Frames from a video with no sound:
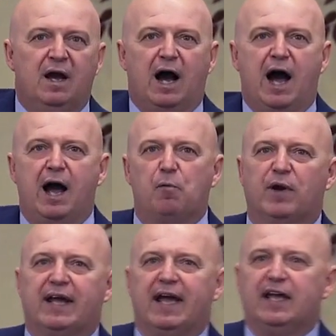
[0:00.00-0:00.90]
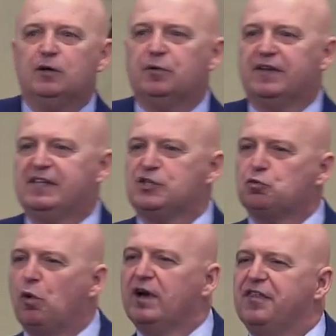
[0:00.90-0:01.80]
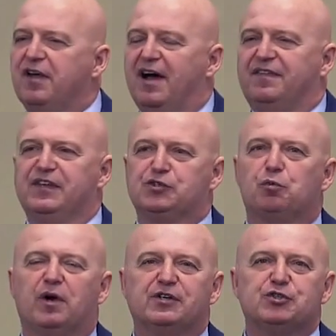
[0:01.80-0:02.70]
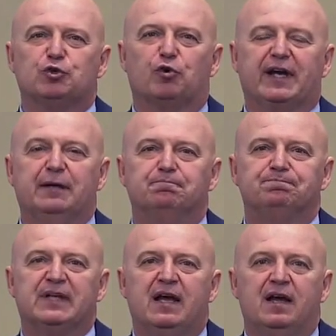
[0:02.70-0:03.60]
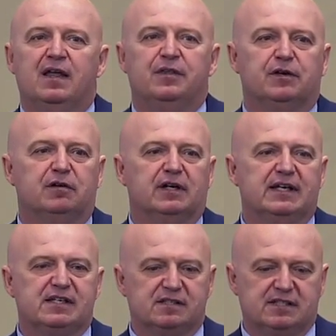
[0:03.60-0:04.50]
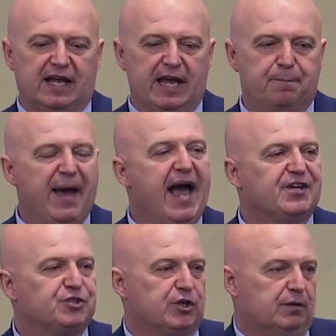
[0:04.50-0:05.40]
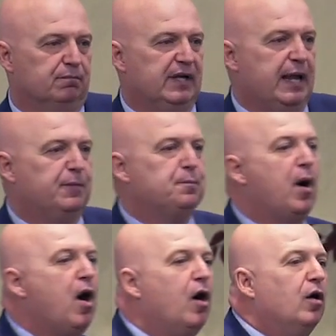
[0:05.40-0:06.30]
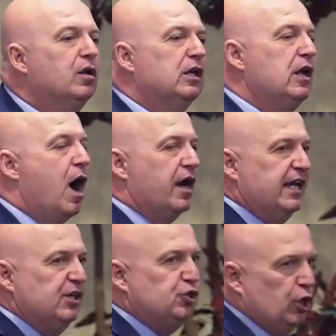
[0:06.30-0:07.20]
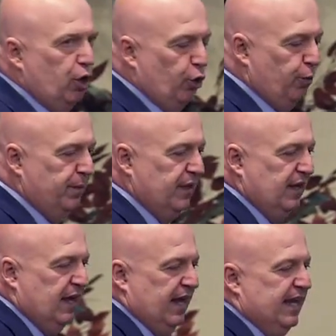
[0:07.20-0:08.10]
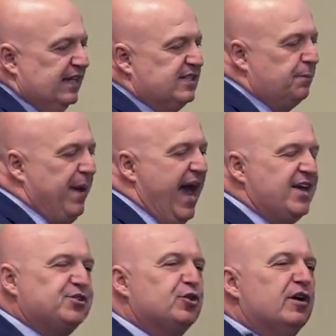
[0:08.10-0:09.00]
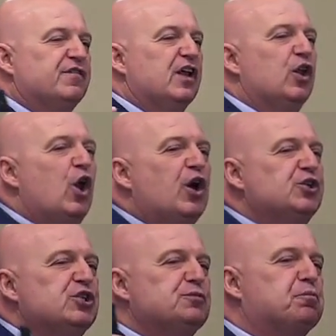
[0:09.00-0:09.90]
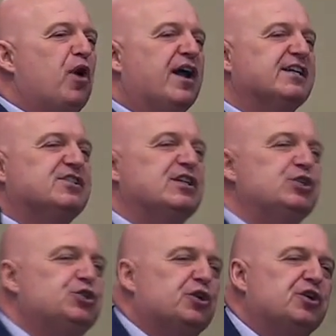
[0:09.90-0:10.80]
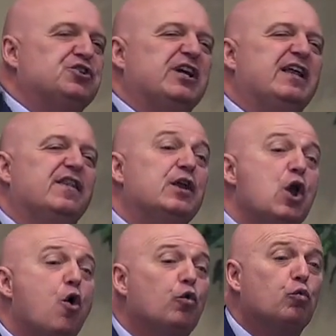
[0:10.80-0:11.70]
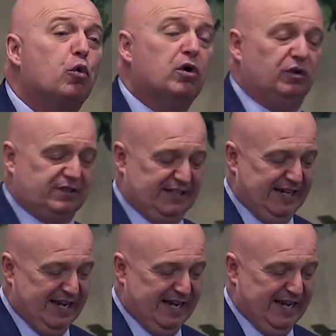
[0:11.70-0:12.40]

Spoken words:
I want to end with this one thought, this one story. There is a pastor named Paul Yonggi Cho. He is the pastor of the largest Protestant church in the known world.